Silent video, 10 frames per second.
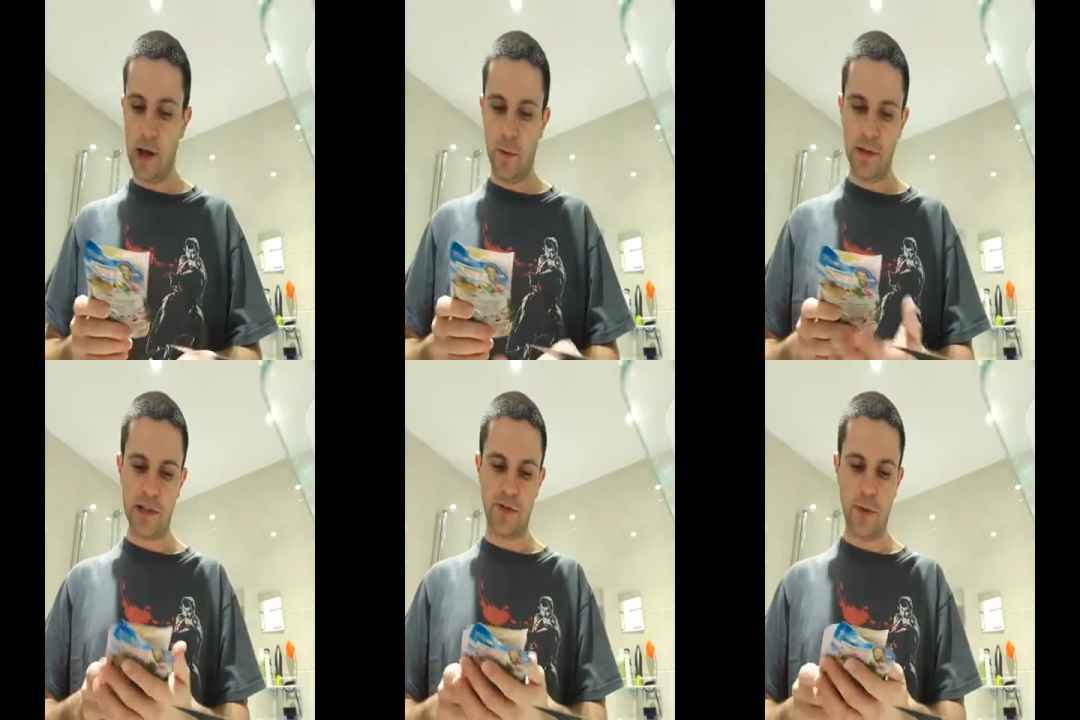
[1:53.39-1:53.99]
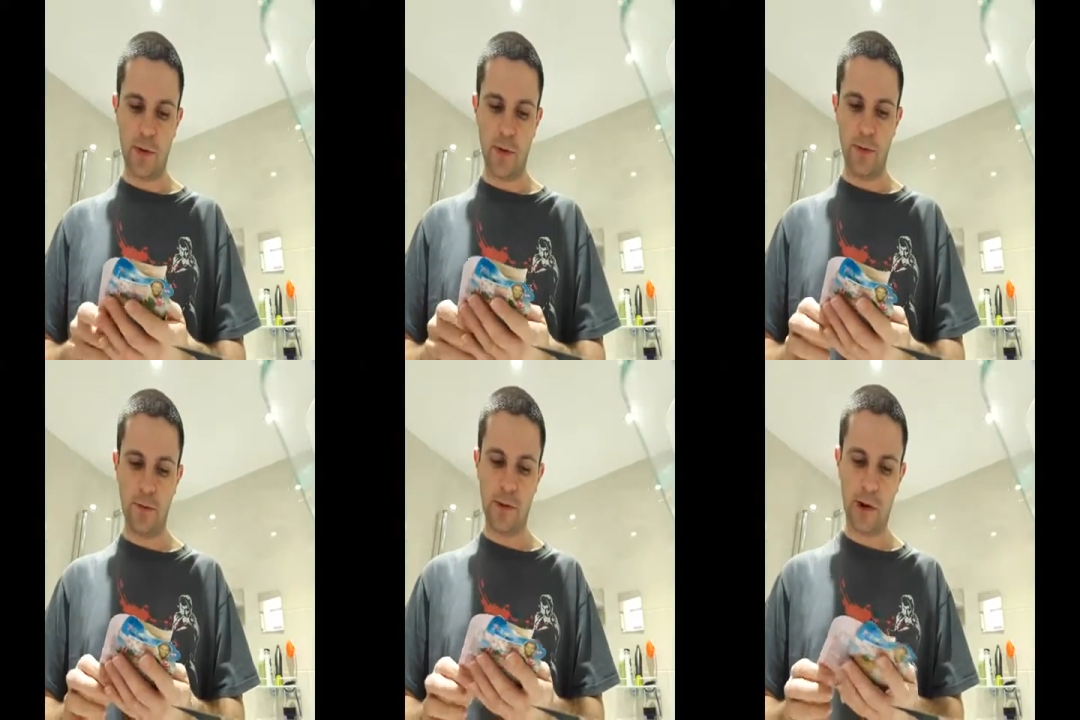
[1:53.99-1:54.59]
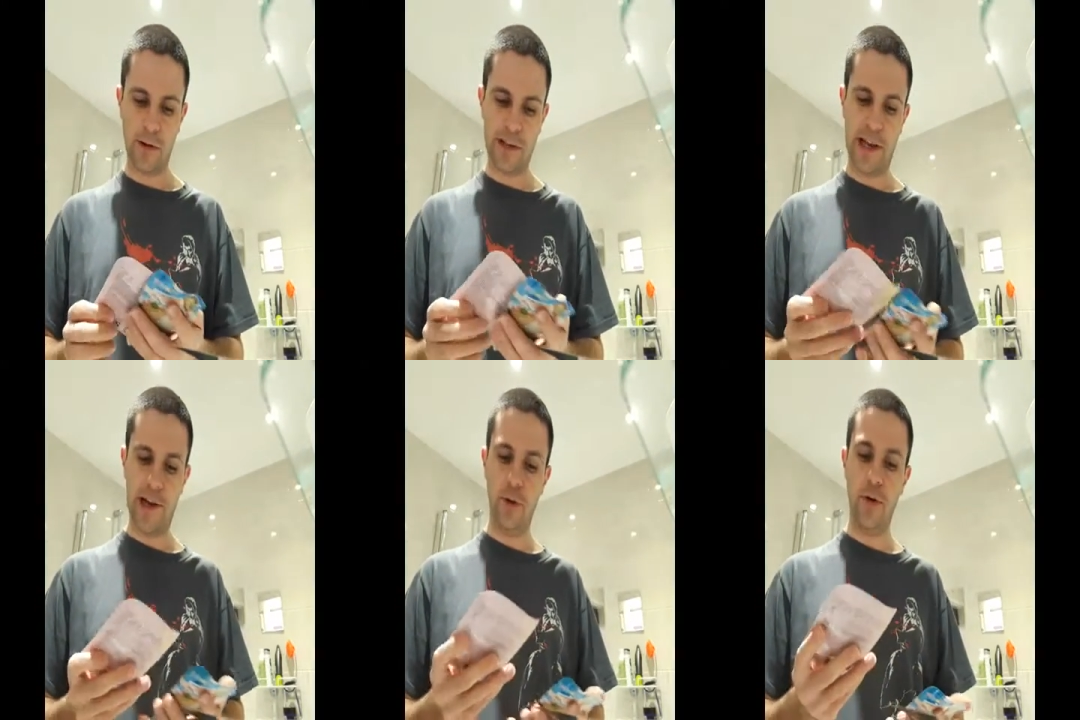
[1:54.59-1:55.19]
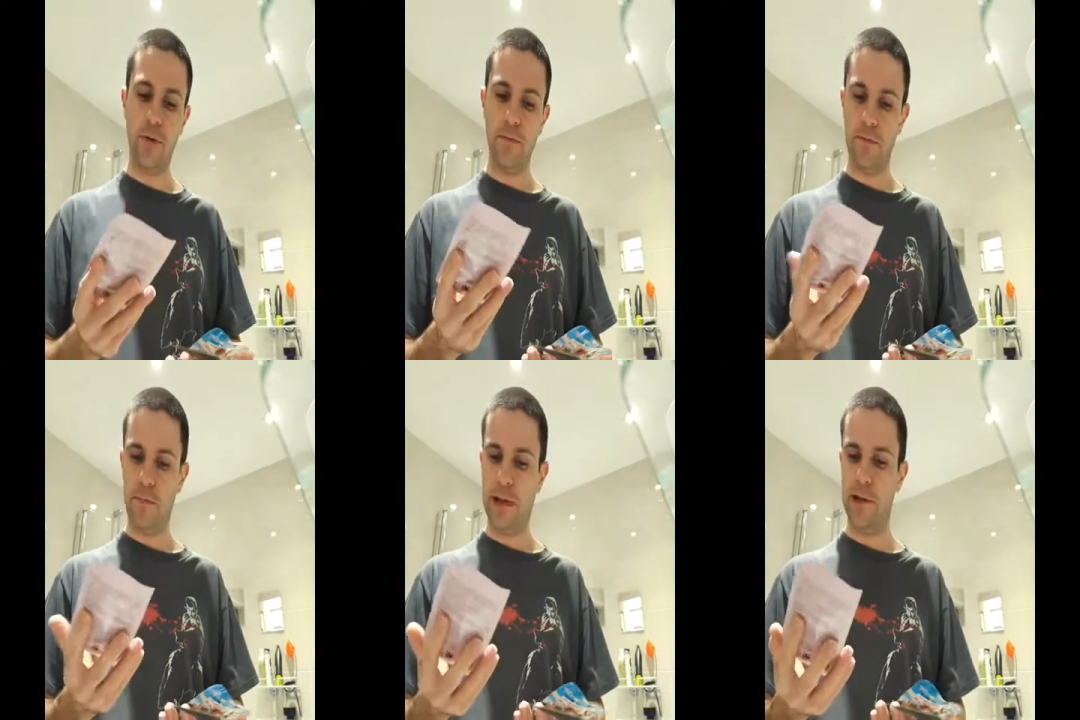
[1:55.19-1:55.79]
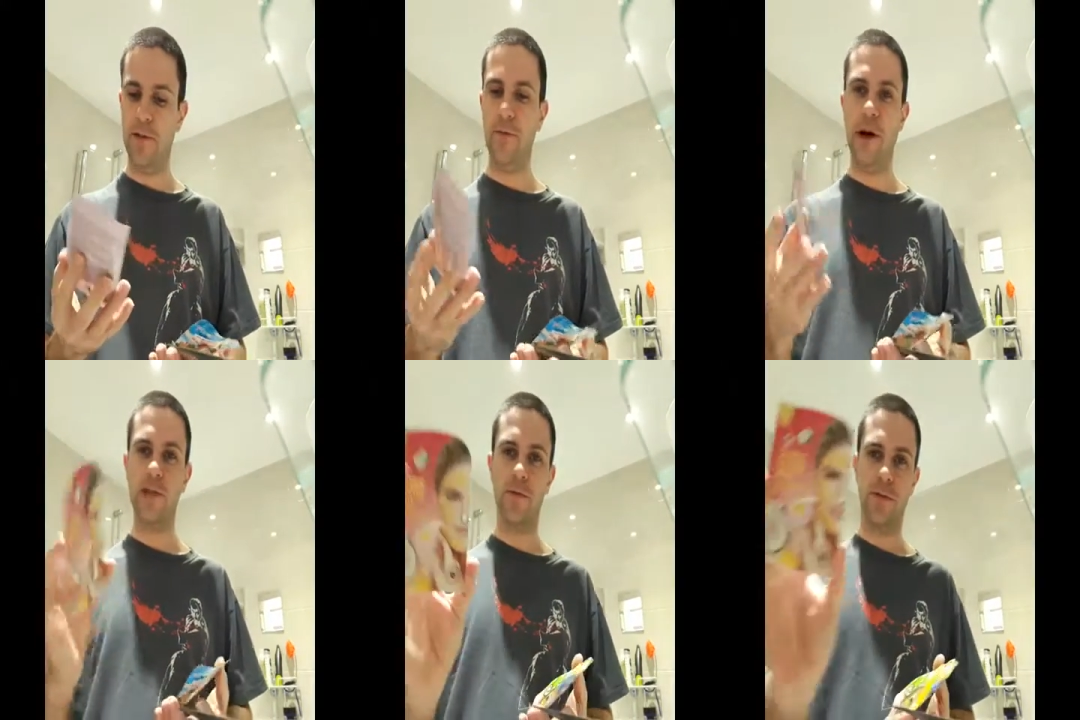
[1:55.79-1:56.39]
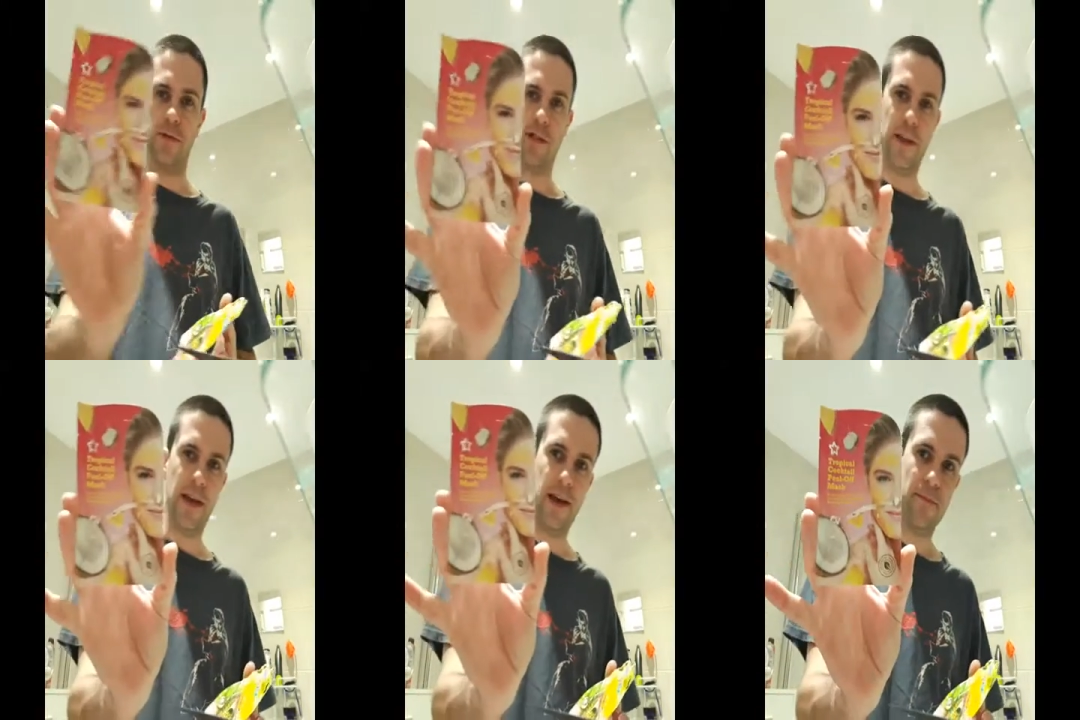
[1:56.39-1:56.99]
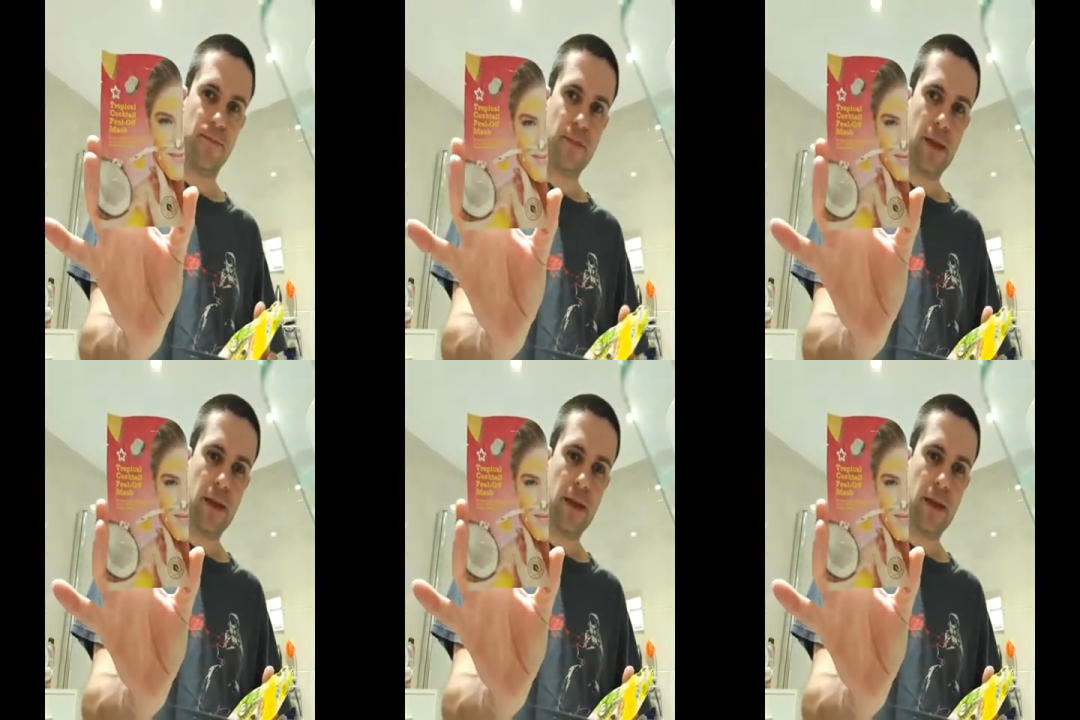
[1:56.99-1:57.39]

One's a tropical cocktail peel off mask, which looks like that,